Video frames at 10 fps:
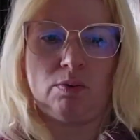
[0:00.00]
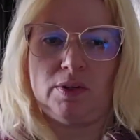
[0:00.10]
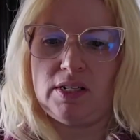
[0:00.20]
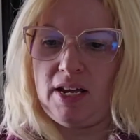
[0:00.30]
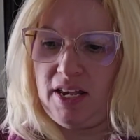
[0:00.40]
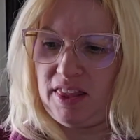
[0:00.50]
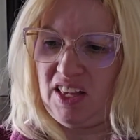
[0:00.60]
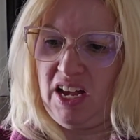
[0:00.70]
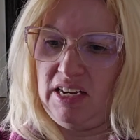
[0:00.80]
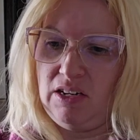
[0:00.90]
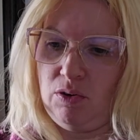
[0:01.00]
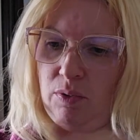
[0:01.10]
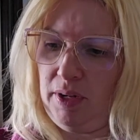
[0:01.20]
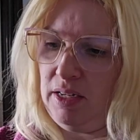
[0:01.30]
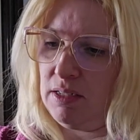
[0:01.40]
one was I thought, you
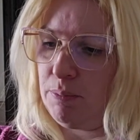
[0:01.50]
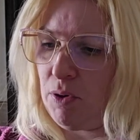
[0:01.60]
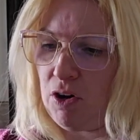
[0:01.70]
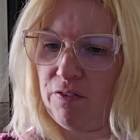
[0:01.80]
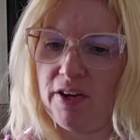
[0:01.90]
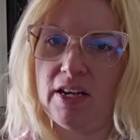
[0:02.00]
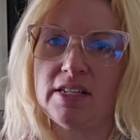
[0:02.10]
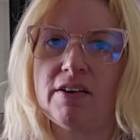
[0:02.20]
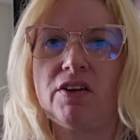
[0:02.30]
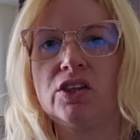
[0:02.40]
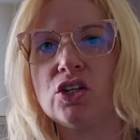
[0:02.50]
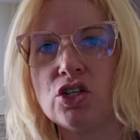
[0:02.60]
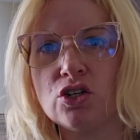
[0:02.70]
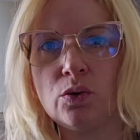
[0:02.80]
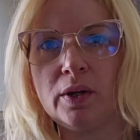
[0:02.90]
know, it's perfect because I got the
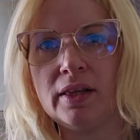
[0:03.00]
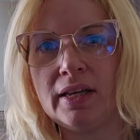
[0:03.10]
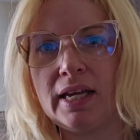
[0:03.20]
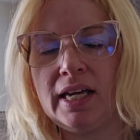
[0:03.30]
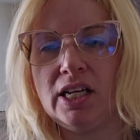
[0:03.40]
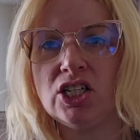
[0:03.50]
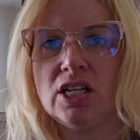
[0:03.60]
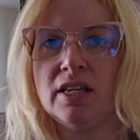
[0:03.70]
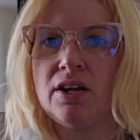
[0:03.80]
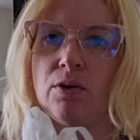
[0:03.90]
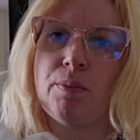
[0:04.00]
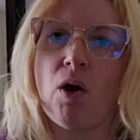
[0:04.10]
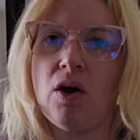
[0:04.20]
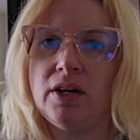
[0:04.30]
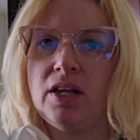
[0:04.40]
2 in the kitchen that are
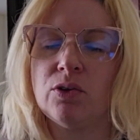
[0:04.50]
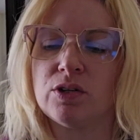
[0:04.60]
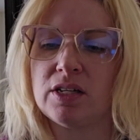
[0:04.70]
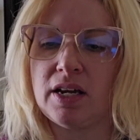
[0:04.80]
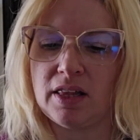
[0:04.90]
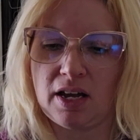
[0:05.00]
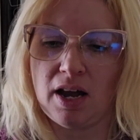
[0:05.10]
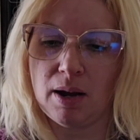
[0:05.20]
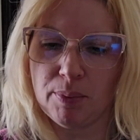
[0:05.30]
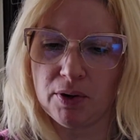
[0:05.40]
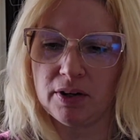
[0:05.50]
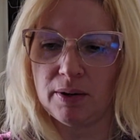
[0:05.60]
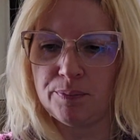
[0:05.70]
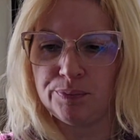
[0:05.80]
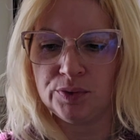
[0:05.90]
on either side of the
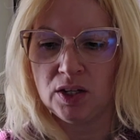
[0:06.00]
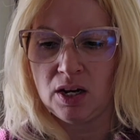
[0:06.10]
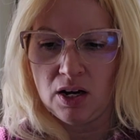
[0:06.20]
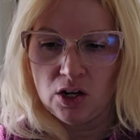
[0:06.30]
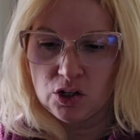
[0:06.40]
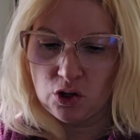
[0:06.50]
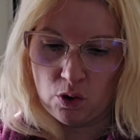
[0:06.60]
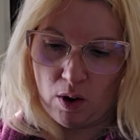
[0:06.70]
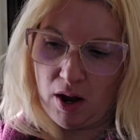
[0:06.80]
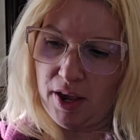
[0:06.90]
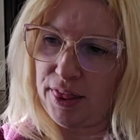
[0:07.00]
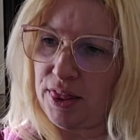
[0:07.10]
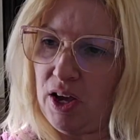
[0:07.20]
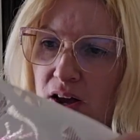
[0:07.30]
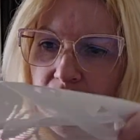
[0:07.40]
cupboard. So I
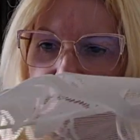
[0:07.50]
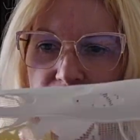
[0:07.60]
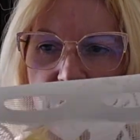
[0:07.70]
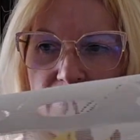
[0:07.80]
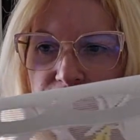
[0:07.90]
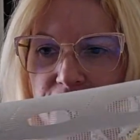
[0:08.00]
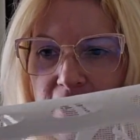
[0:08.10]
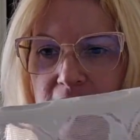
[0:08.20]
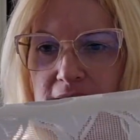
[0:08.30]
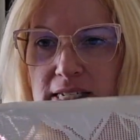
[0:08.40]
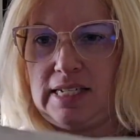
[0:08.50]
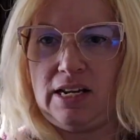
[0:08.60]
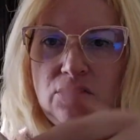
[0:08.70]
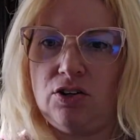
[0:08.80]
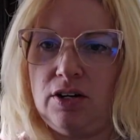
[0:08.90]
thought if I can find the
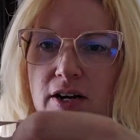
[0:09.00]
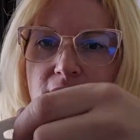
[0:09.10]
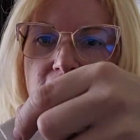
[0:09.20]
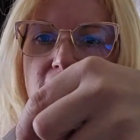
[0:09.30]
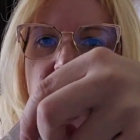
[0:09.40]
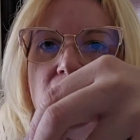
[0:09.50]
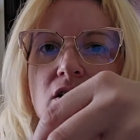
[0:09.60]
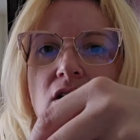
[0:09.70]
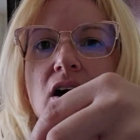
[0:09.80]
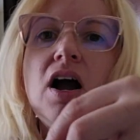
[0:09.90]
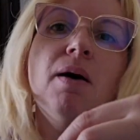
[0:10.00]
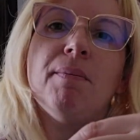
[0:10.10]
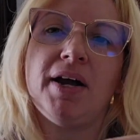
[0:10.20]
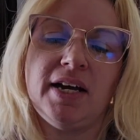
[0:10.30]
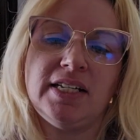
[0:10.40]
center, yeah, right here.
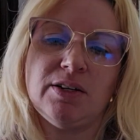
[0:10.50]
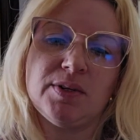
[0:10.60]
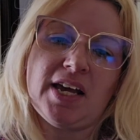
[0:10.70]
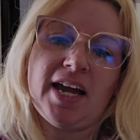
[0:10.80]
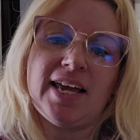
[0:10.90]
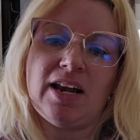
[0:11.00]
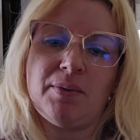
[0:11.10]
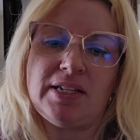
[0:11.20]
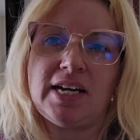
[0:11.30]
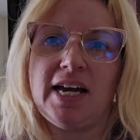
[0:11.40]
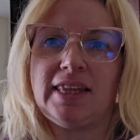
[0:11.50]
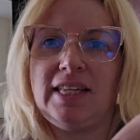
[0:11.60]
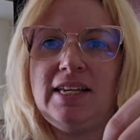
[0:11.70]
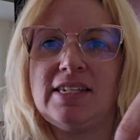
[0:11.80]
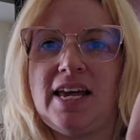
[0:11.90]
My idea was I can always
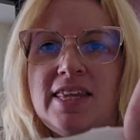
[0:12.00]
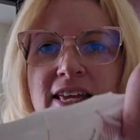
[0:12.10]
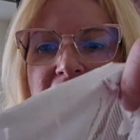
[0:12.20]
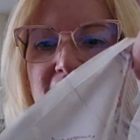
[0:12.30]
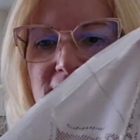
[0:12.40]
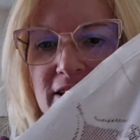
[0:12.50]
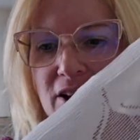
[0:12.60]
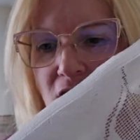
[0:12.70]
cut these, and then as I